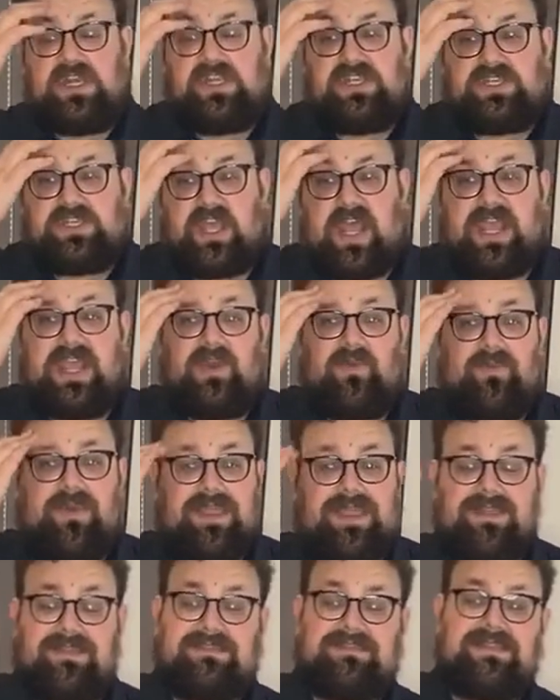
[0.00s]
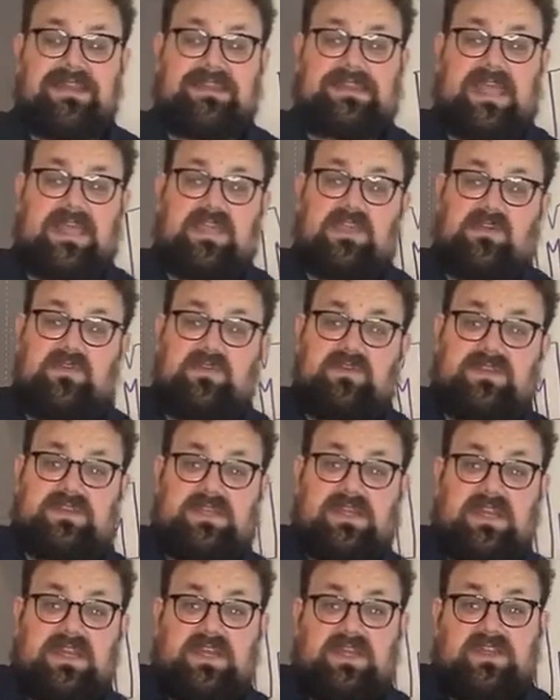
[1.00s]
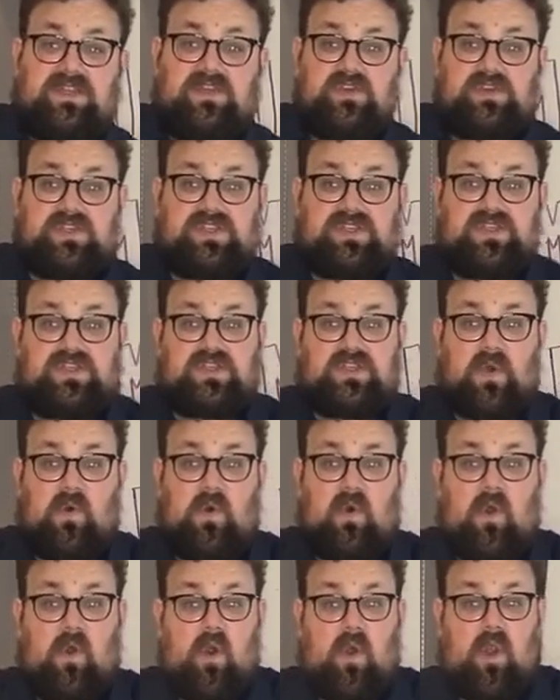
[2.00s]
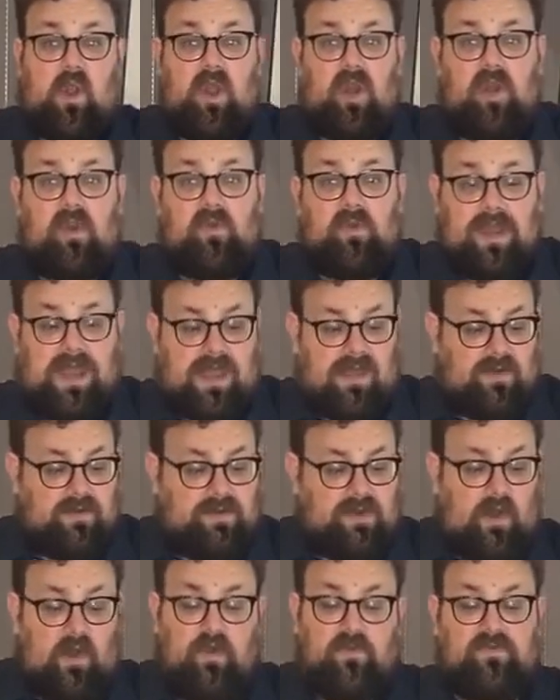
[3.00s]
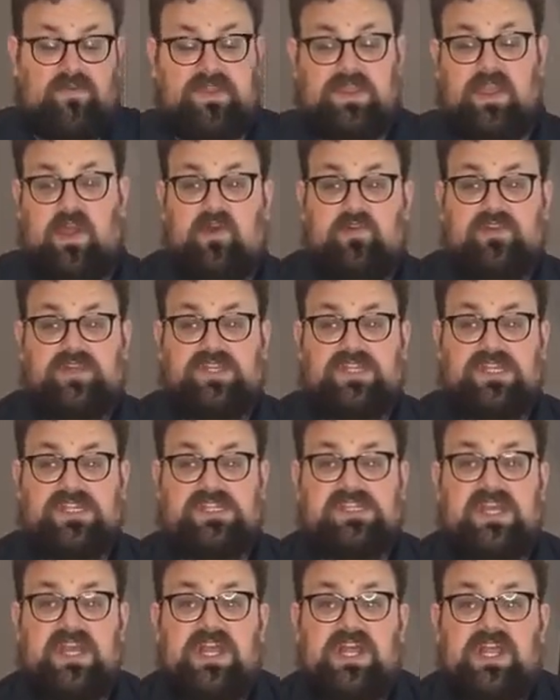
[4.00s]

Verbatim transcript: giant wings that they used to soar around over the oceans